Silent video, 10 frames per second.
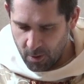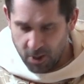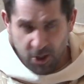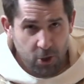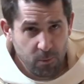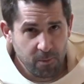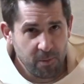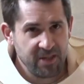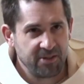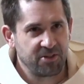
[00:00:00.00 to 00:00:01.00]
Human
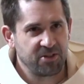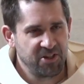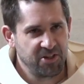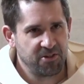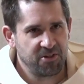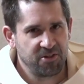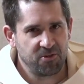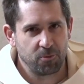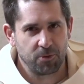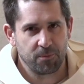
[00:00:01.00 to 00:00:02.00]
beings need an
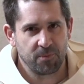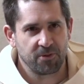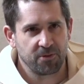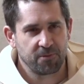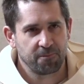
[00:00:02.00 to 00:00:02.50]
endorsement.